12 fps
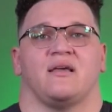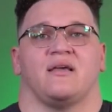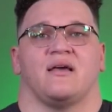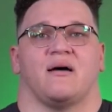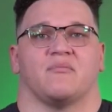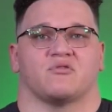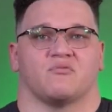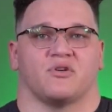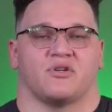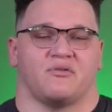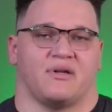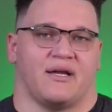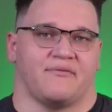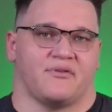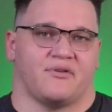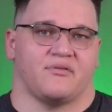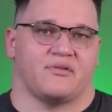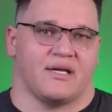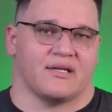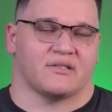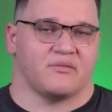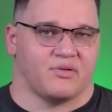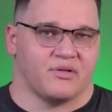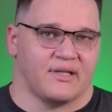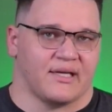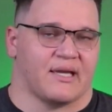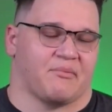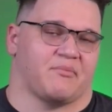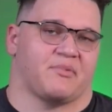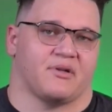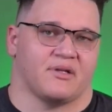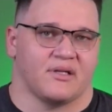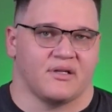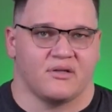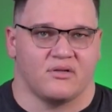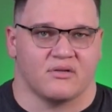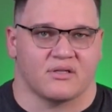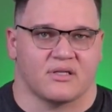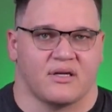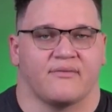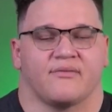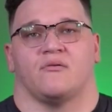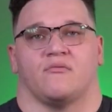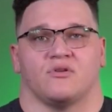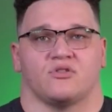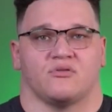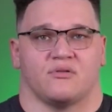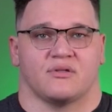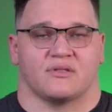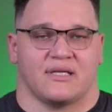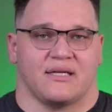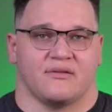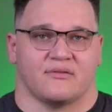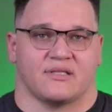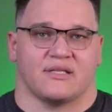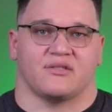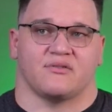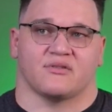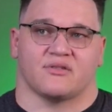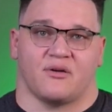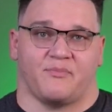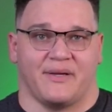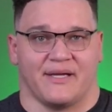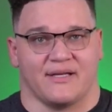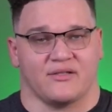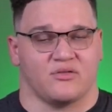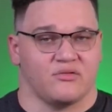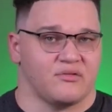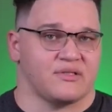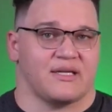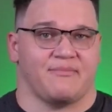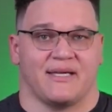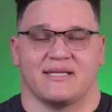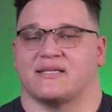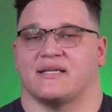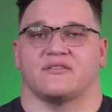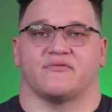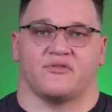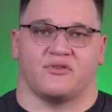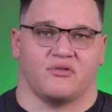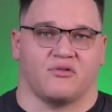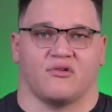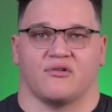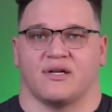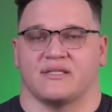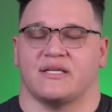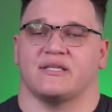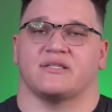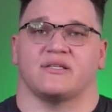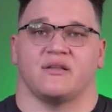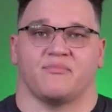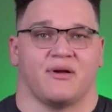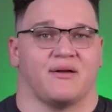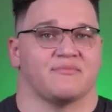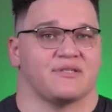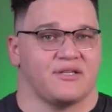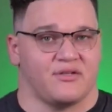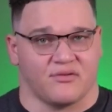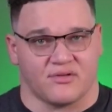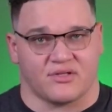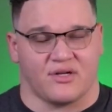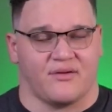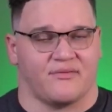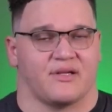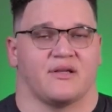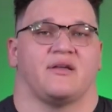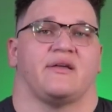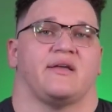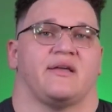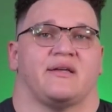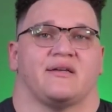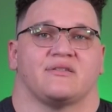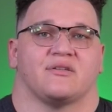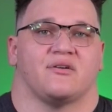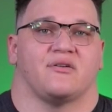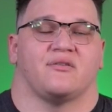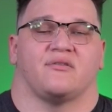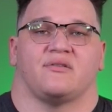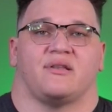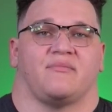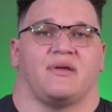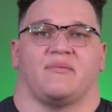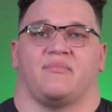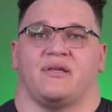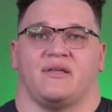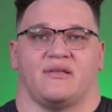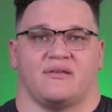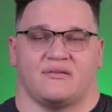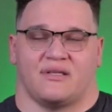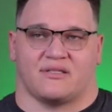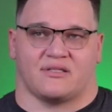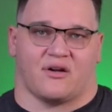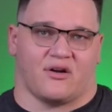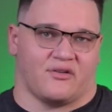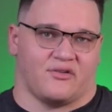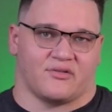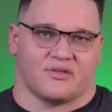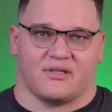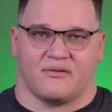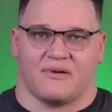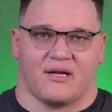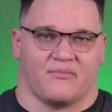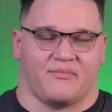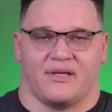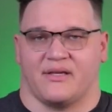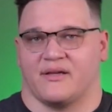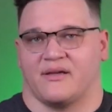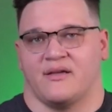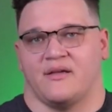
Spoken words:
how much work you would have to do to actually build that capability yourself. Once you understand those things, you can start picking tools that make sense for your organization and the problems that you are solving. So they start usually around being